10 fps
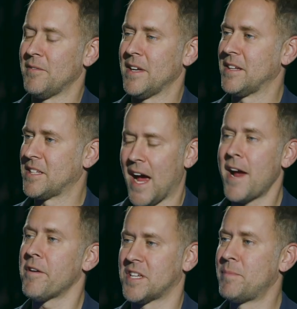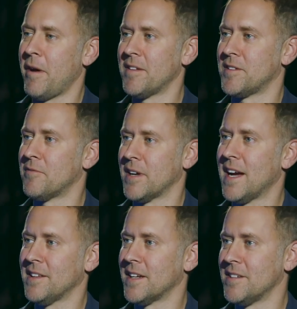entire experience of
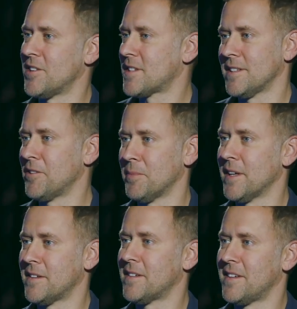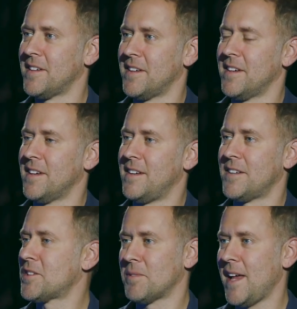reality, just a little bit. Right. i
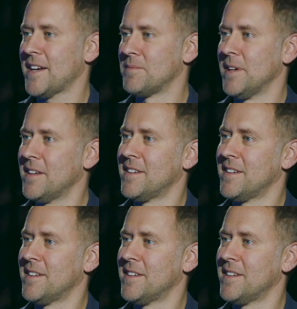I, just relax me.